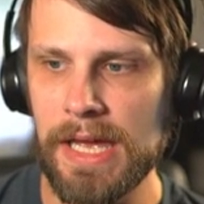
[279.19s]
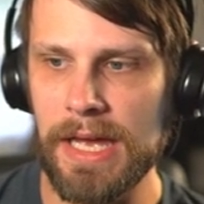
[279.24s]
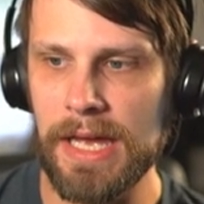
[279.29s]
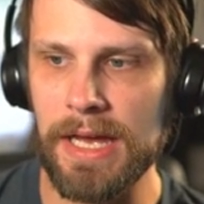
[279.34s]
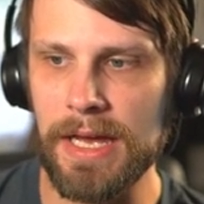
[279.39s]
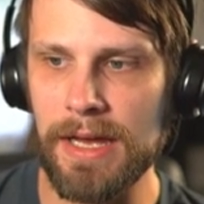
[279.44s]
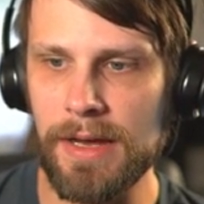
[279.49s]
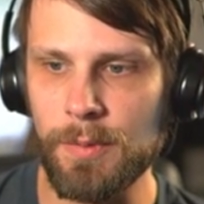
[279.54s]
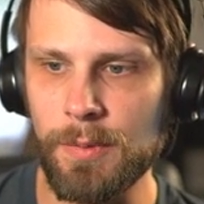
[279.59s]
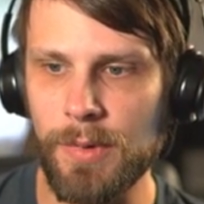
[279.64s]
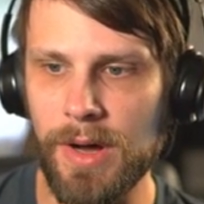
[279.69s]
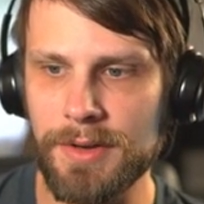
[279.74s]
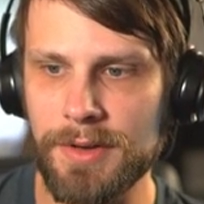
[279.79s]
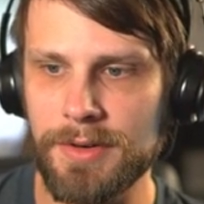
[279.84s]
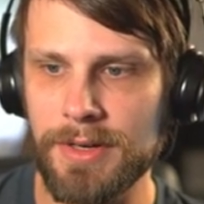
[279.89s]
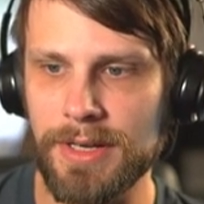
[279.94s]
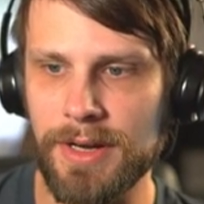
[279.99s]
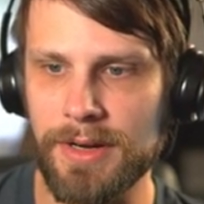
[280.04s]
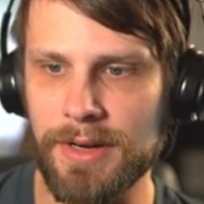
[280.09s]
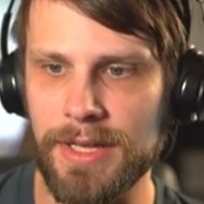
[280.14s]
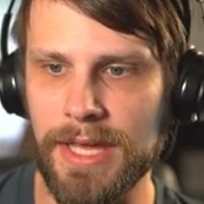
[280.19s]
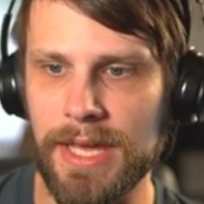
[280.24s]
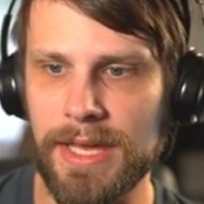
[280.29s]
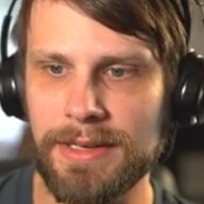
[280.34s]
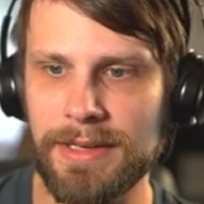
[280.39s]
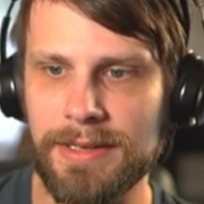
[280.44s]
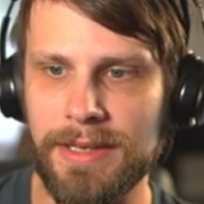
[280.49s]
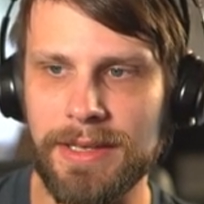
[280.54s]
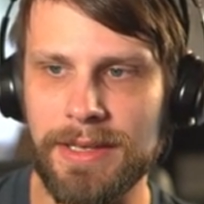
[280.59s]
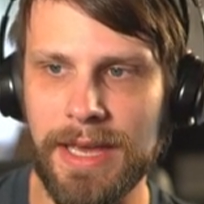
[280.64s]
Uh, Wandering
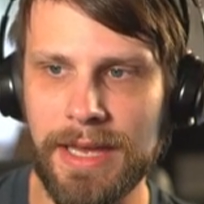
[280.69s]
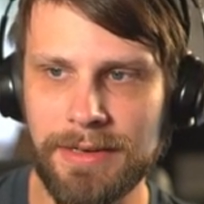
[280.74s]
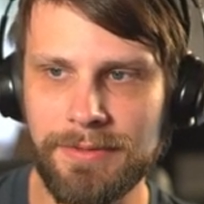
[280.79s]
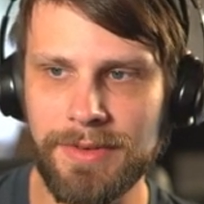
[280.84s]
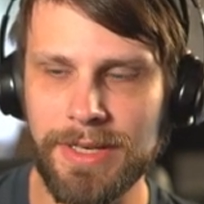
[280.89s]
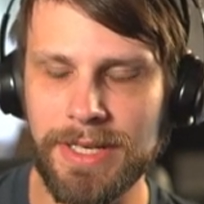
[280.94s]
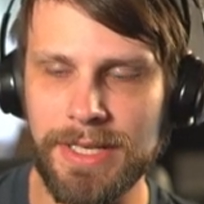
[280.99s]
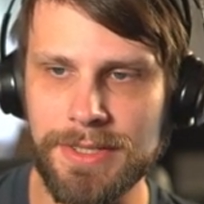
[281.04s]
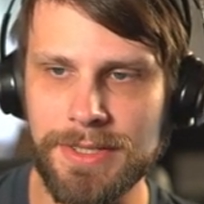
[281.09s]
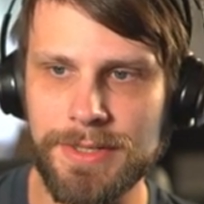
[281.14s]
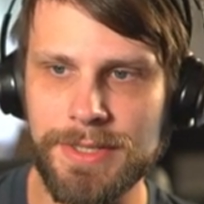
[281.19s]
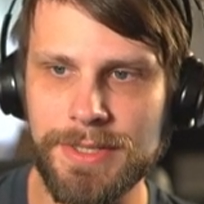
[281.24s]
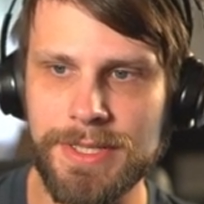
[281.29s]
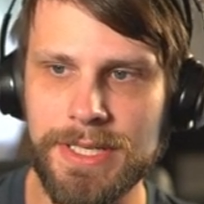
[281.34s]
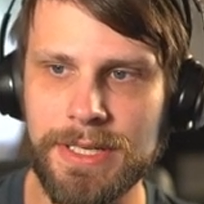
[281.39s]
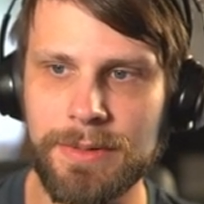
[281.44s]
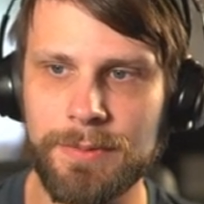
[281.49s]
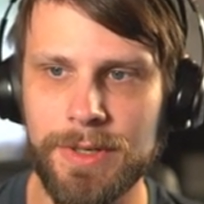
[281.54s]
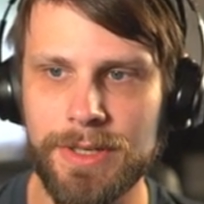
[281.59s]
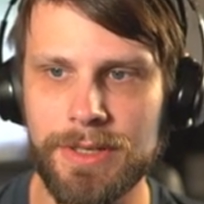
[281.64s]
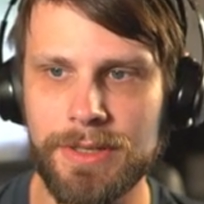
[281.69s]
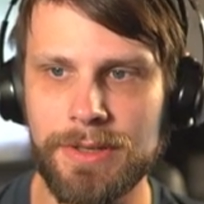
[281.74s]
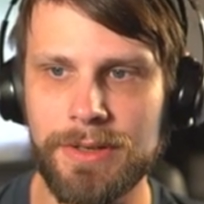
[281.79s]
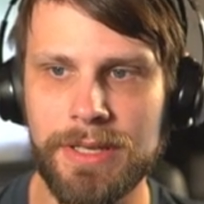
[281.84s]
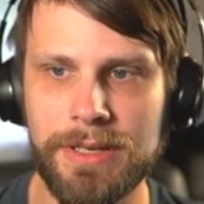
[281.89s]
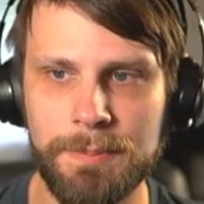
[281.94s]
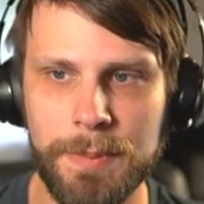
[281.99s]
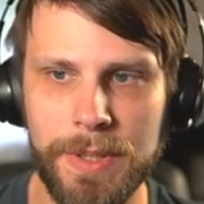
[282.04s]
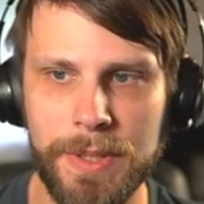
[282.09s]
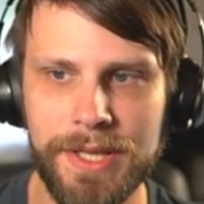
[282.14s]
Archaic, kind of an interesting one. You
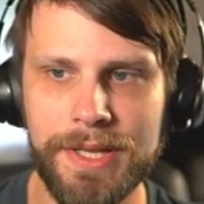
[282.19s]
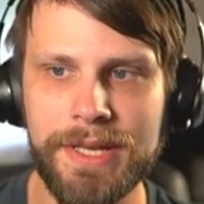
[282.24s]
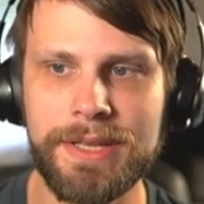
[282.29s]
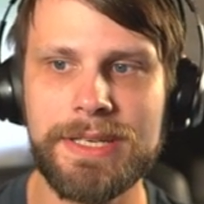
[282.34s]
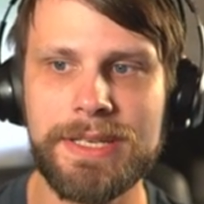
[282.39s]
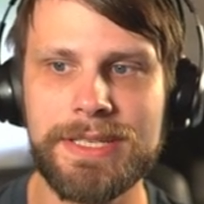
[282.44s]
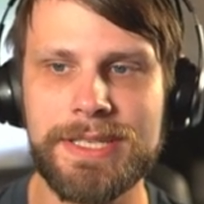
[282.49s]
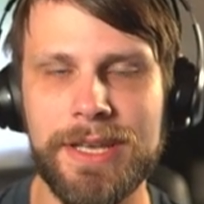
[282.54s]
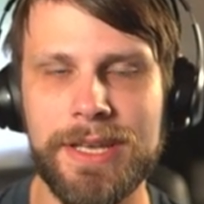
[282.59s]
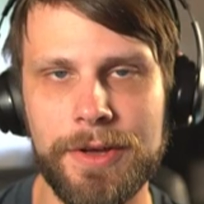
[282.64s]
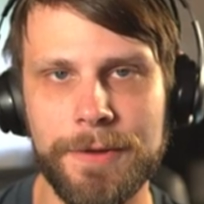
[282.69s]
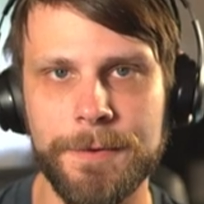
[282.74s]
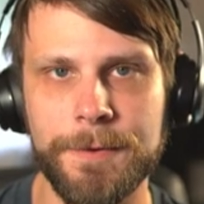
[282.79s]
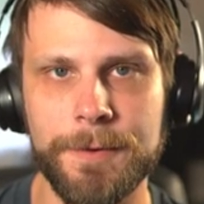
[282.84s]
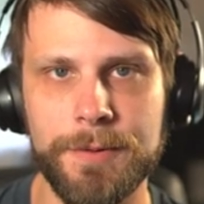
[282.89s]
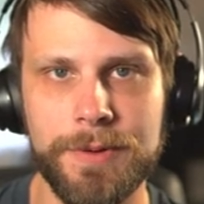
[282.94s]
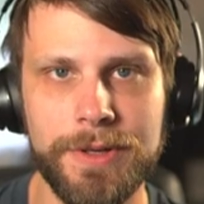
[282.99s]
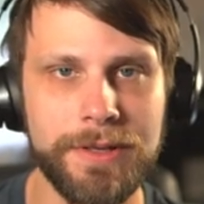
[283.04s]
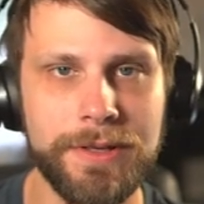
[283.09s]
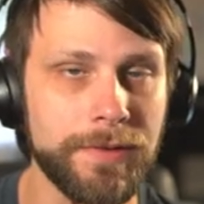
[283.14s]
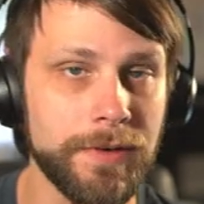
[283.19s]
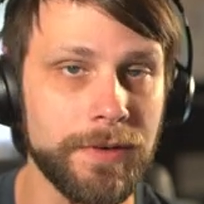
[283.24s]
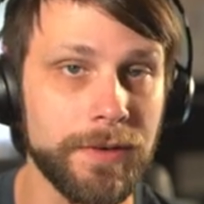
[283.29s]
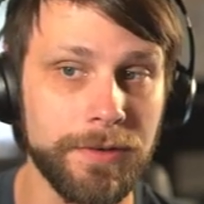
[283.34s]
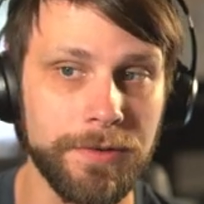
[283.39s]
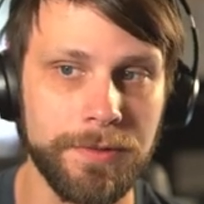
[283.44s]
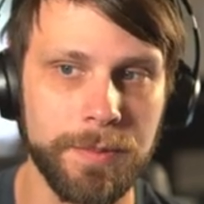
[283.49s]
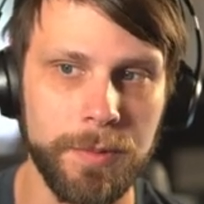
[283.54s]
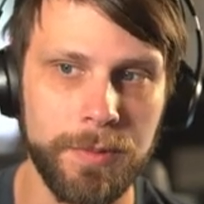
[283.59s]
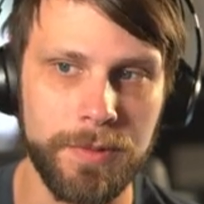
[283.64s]
can play this on three for
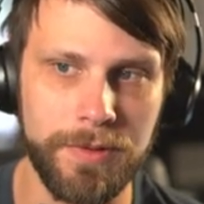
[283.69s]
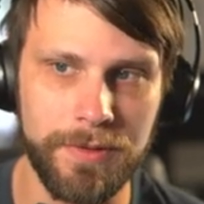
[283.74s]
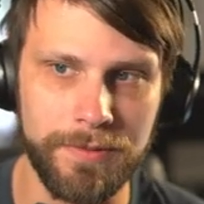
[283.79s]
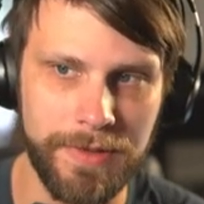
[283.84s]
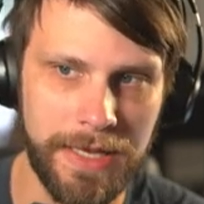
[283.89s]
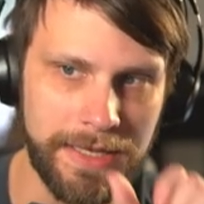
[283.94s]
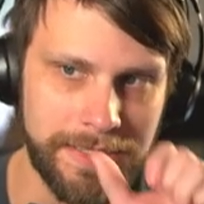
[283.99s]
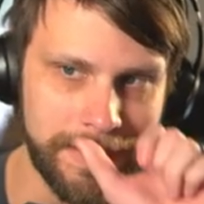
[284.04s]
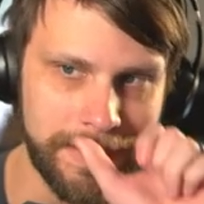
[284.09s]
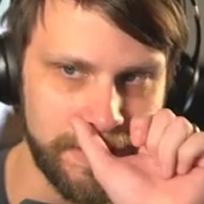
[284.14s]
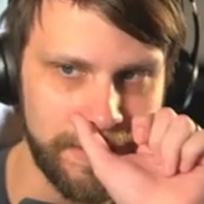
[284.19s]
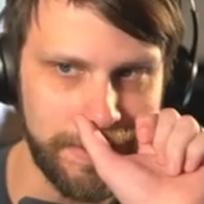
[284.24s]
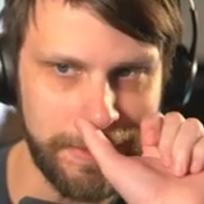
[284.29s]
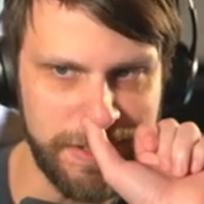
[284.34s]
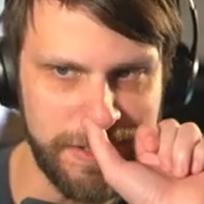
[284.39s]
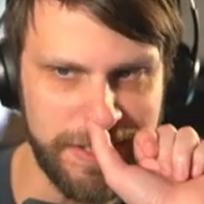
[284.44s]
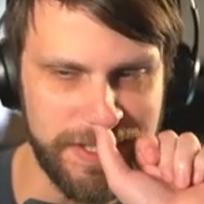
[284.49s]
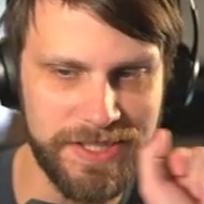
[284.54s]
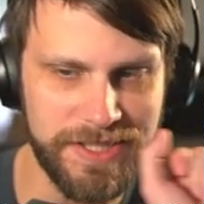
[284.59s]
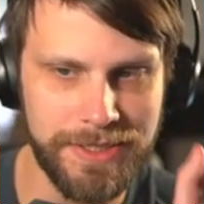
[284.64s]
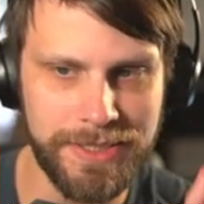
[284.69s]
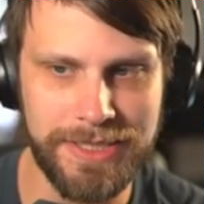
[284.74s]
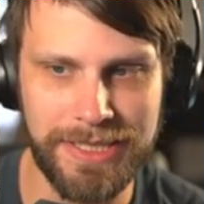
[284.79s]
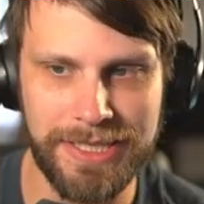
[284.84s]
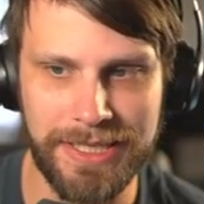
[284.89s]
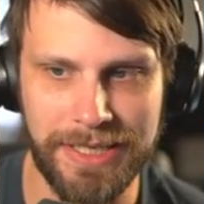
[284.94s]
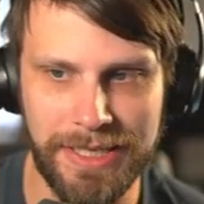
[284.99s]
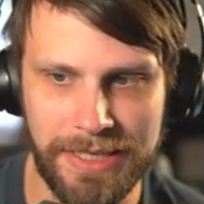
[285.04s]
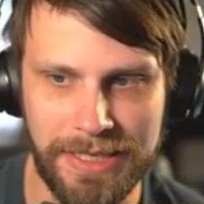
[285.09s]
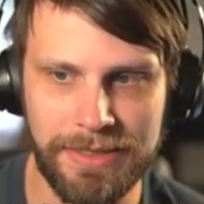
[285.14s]
Explore the Vastlands just to
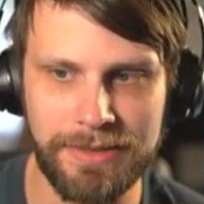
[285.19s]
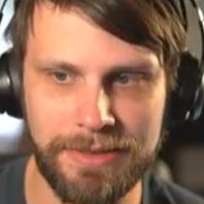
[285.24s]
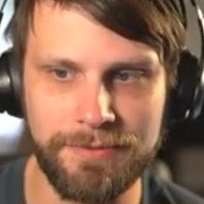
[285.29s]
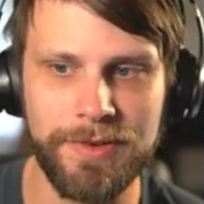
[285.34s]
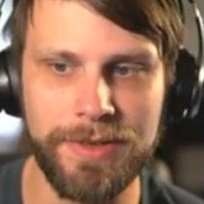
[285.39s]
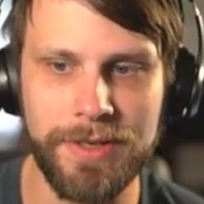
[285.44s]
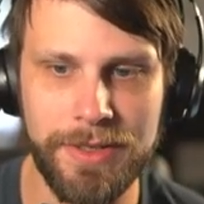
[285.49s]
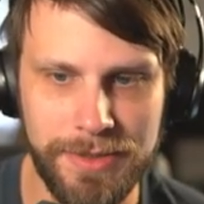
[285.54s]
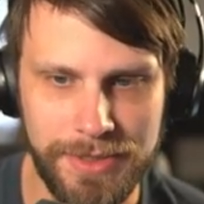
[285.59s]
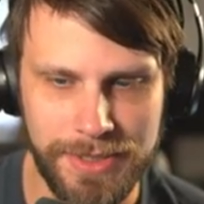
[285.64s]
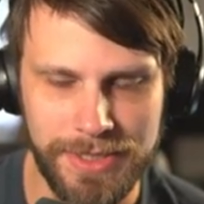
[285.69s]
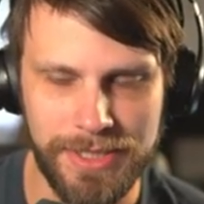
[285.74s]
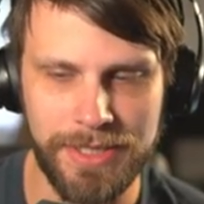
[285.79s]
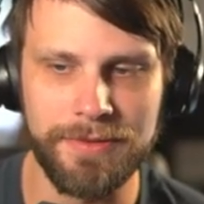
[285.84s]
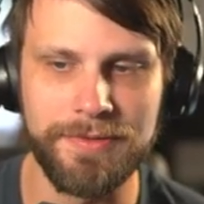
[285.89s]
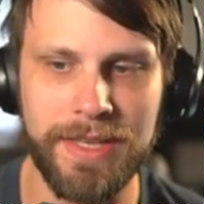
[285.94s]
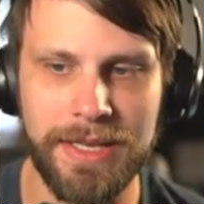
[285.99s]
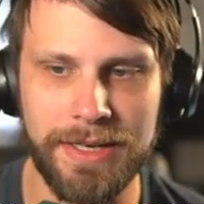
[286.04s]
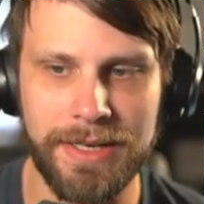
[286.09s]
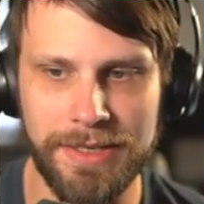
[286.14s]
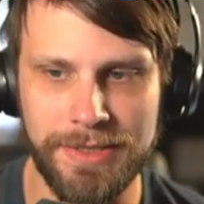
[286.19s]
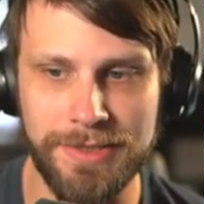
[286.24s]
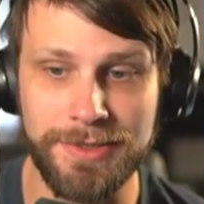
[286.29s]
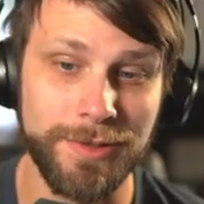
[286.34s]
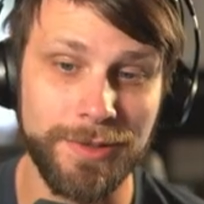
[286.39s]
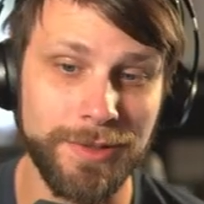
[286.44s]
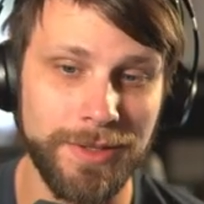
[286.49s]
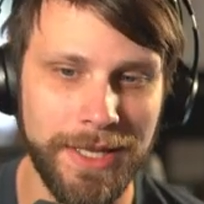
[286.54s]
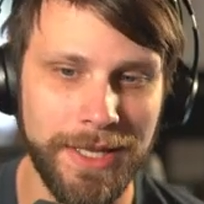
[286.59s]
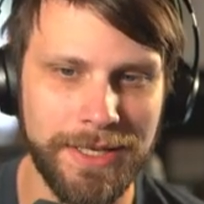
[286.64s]
give yourself that
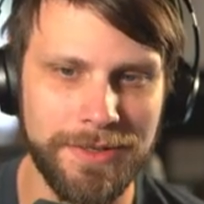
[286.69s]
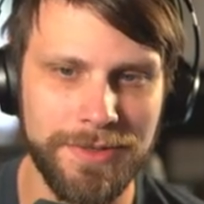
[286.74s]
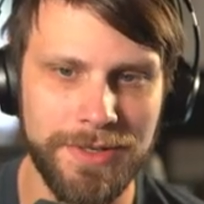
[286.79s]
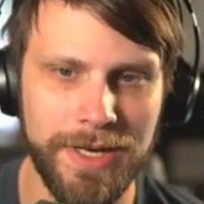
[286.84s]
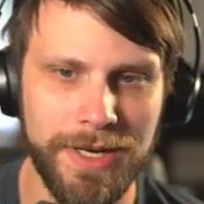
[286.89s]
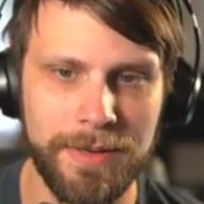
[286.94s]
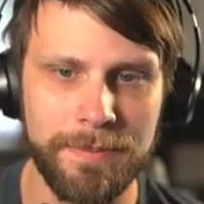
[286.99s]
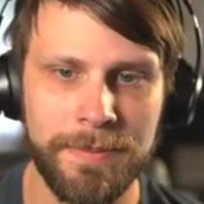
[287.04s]
extra land drop.